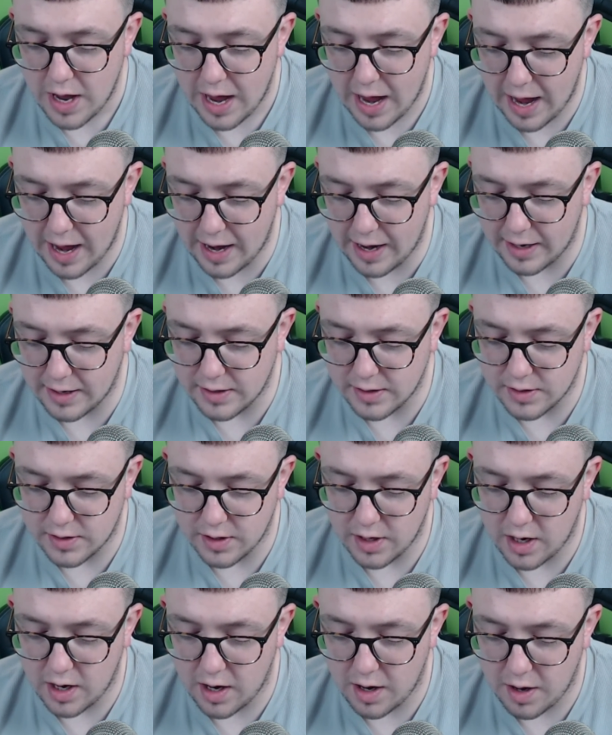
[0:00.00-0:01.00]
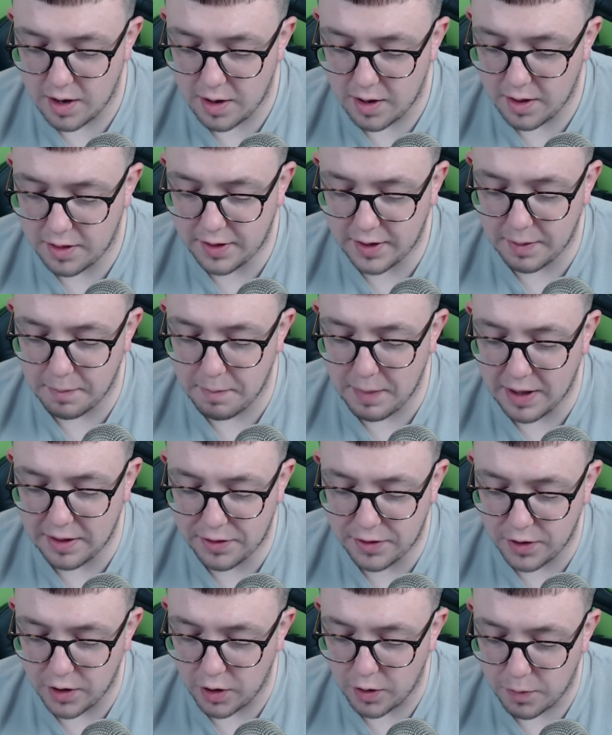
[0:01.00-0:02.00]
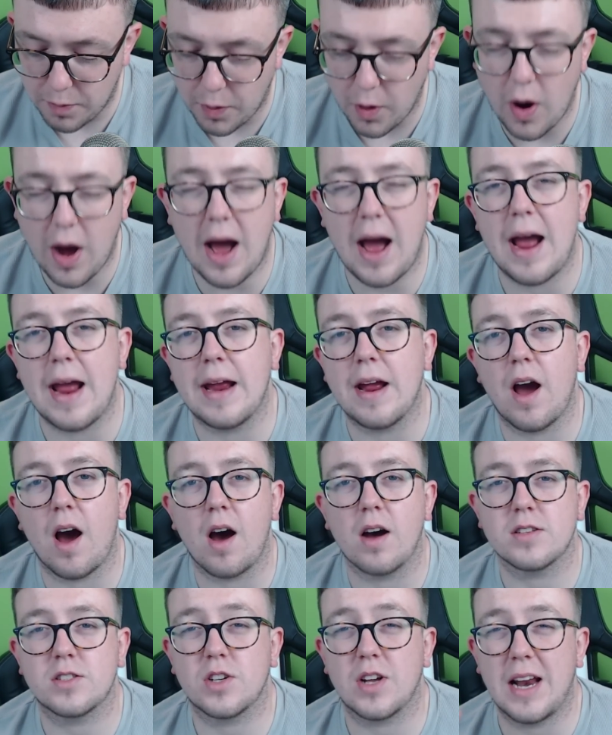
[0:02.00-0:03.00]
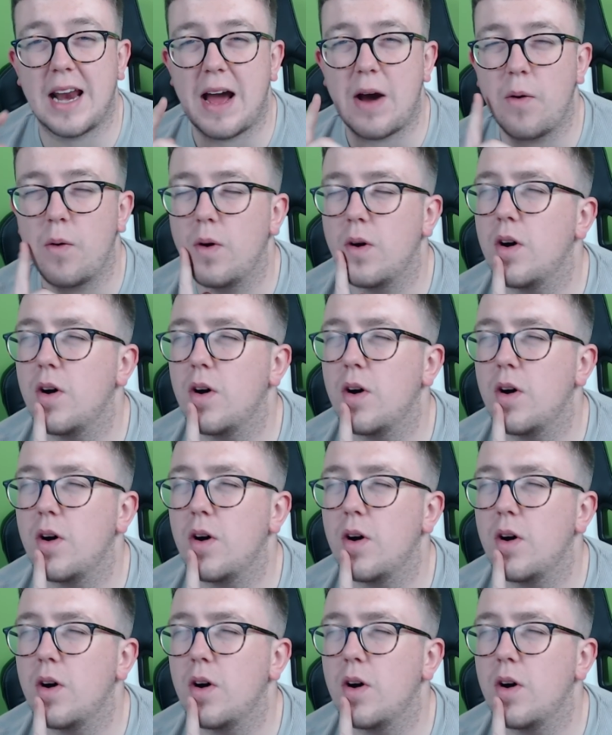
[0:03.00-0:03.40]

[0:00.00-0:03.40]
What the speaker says: and I think Matthew put a article out